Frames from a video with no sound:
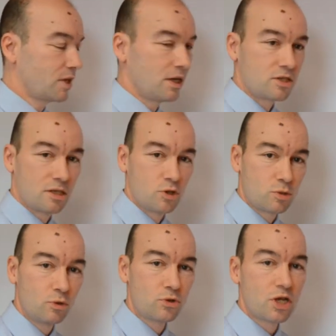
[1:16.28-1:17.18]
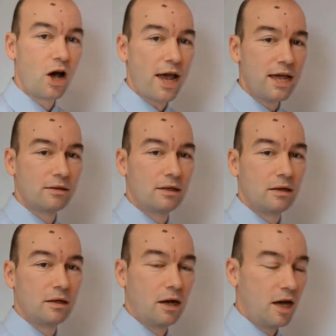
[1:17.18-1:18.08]
So a small site,
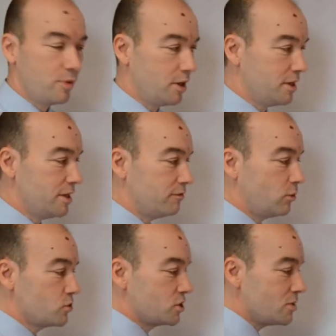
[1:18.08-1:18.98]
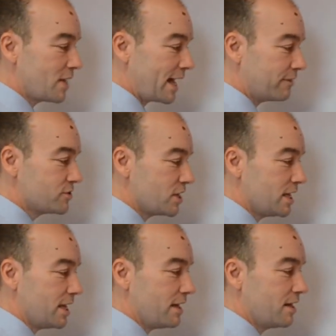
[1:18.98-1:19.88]
I believe, will still have to
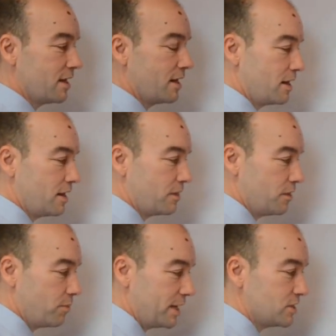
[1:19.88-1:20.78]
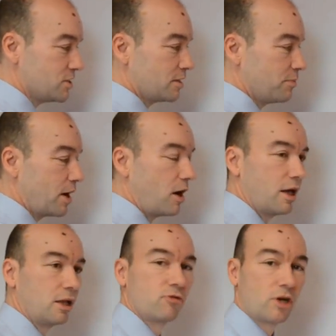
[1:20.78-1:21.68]
hit the basic Part
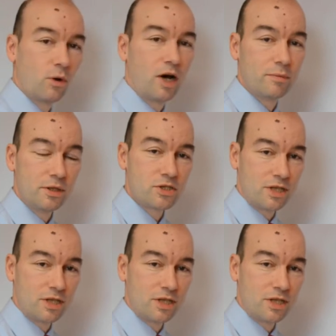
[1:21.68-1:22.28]
L requirements.